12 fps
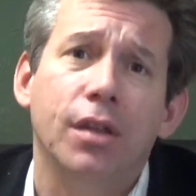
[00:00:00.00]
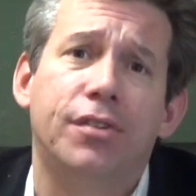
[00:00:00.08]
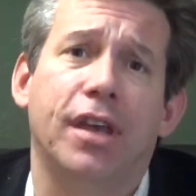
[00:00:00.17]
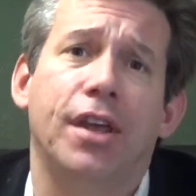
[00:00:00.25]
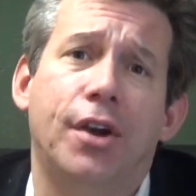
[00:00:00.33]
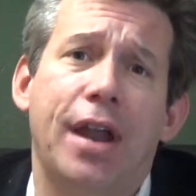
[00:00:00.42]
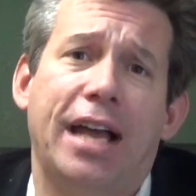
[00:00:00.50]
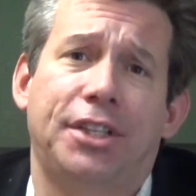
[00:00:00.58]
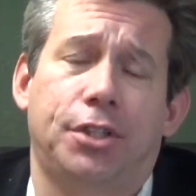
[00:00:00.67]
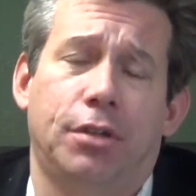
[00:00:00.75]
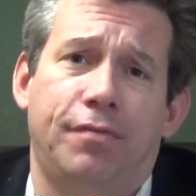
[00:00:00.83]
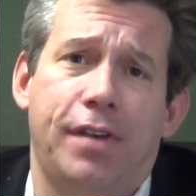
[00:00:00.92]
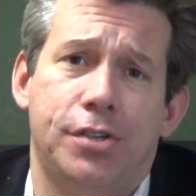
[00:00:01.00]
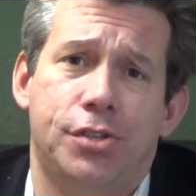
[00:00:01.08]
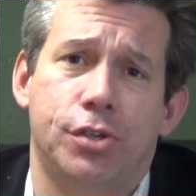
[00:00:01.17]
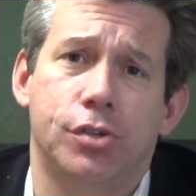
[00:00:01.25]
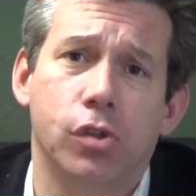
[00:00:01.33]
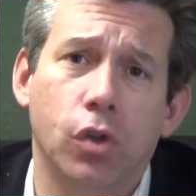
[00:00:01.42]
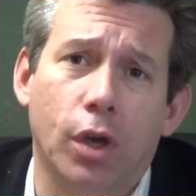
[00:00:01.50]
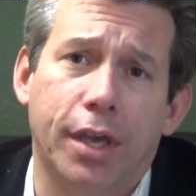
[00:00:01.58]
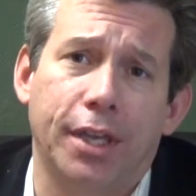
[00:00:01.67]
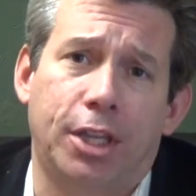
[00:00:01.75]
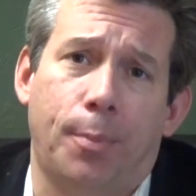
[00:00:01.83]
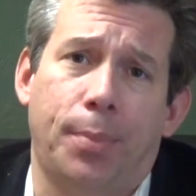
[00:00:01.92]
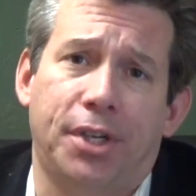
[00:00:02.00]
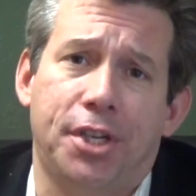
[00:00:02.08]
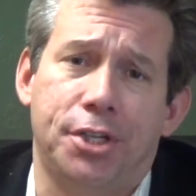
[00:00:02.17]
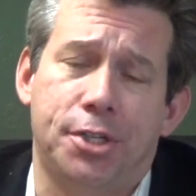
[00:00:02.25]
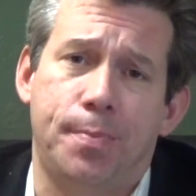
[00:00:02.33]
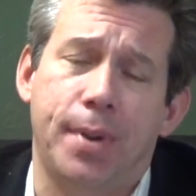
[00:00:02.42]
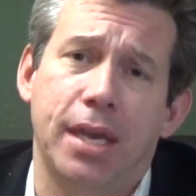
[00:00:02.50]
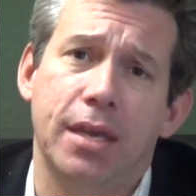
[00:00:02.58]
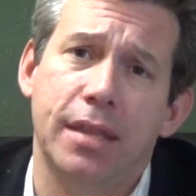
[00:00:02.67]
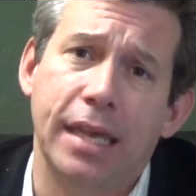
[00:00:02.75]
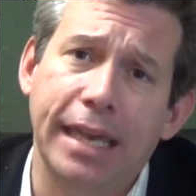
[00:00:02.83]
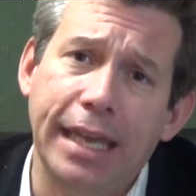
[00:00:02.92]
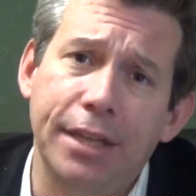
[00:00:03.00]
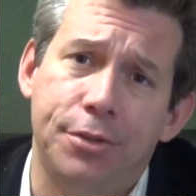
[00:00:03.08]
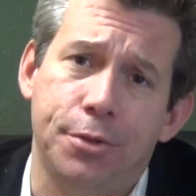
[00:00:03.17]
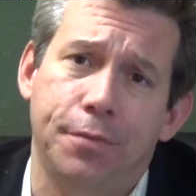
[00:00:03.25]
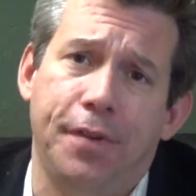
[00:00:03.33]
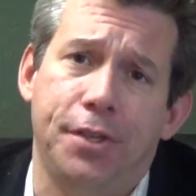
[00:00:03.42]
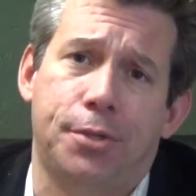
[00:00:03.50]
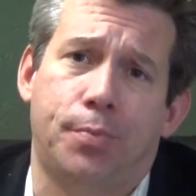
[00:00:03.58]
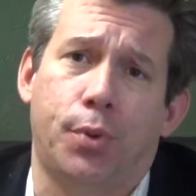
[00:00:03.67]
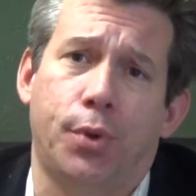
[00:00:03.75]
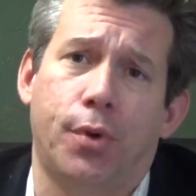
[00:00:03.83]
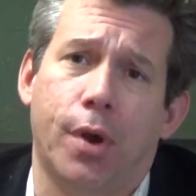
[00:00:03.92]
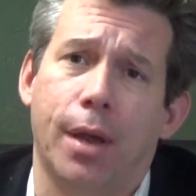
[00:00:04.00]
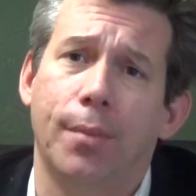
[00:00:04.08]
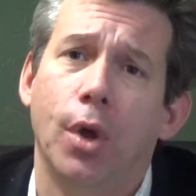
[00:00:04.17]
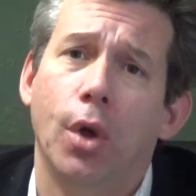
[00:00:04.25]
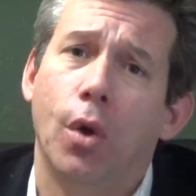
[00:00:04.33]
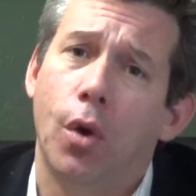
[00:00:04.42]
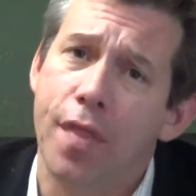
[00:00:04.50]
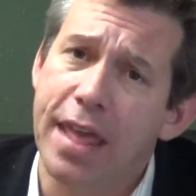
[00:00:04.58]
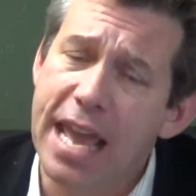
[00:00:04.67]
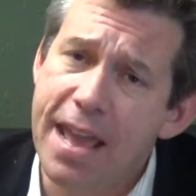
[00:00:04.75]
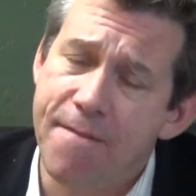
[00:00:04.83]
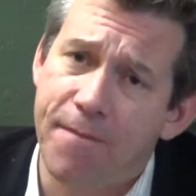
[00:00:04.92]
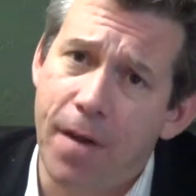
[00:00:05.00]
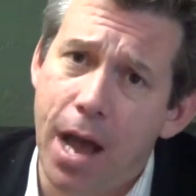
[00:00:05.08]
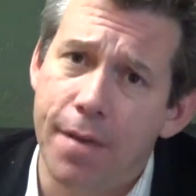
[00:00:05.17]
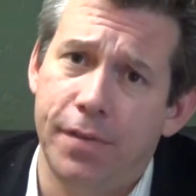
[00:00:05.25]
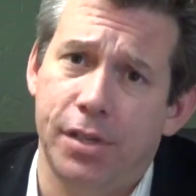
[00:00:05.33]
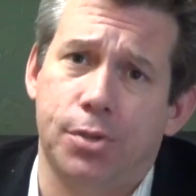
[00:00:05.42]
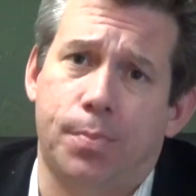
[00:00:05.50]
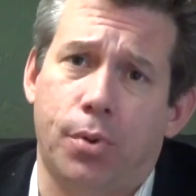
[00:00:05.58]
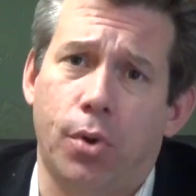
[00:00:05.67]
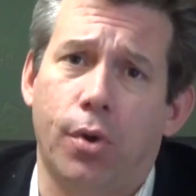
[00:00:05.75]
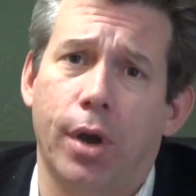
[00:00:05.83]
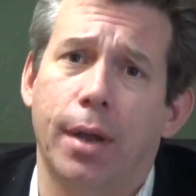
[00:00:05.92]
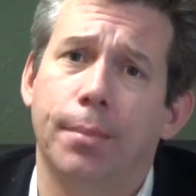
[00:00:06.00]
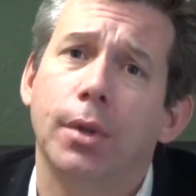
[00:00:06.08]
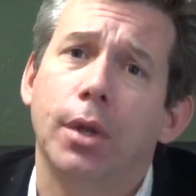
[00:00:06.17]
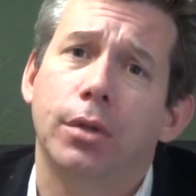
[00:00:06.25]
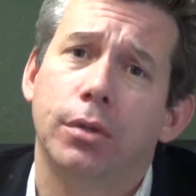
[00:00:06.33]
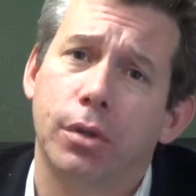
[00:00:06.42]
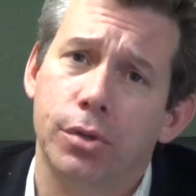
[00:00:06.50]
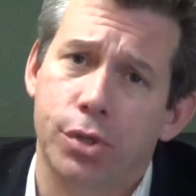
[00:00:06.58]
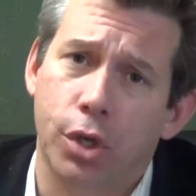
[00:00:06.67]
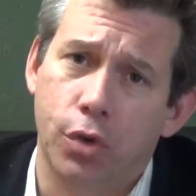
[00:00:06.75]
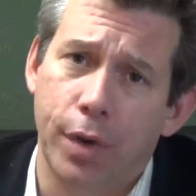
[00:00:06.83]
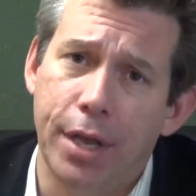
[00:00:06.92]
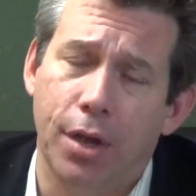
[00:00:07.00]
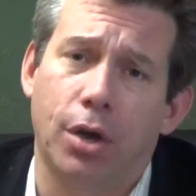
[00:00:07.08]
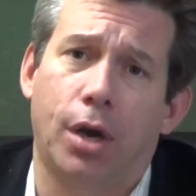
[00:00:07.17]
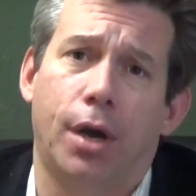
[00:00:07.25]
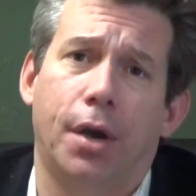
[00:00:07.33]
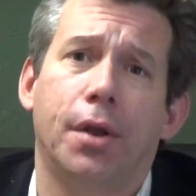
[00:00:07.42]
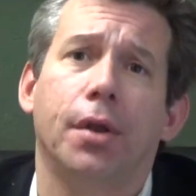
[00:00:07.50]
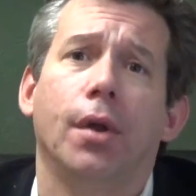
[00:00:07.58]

to international investors looking to participate in the E2 visa program or the E5 visa program, known as the green card.